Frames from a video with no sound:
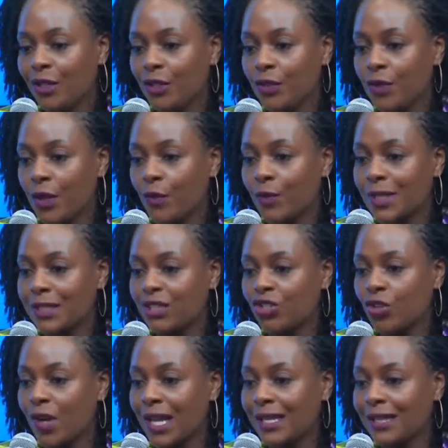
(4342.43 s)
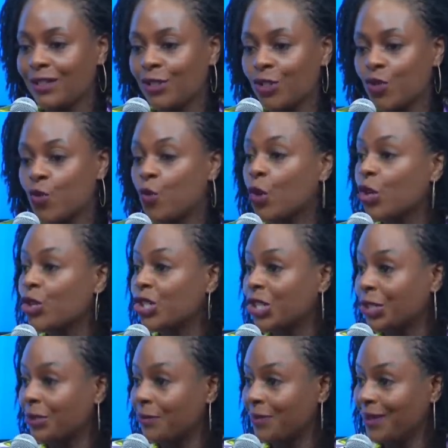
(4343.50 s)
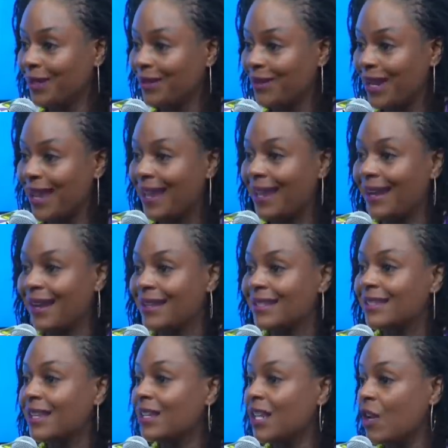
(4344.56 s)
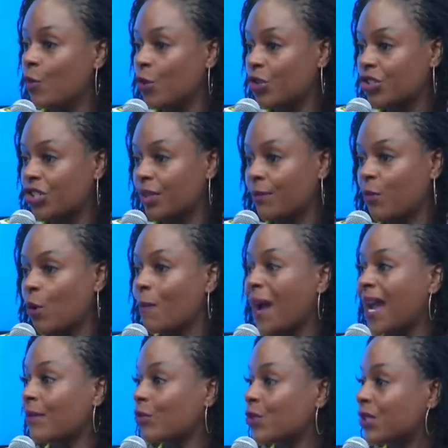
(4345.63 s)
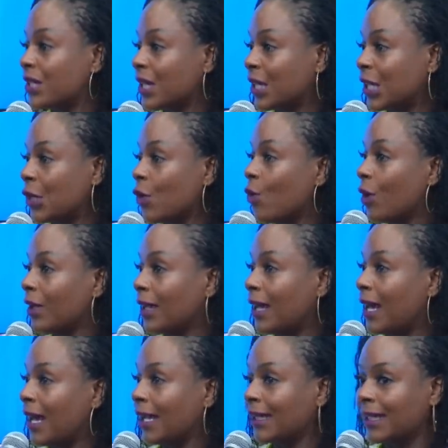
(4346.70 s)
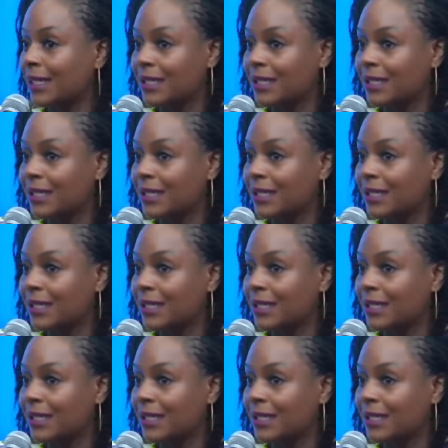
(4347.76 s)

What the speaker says: you know, was trying to do worship and Sunday worship or Bible study online.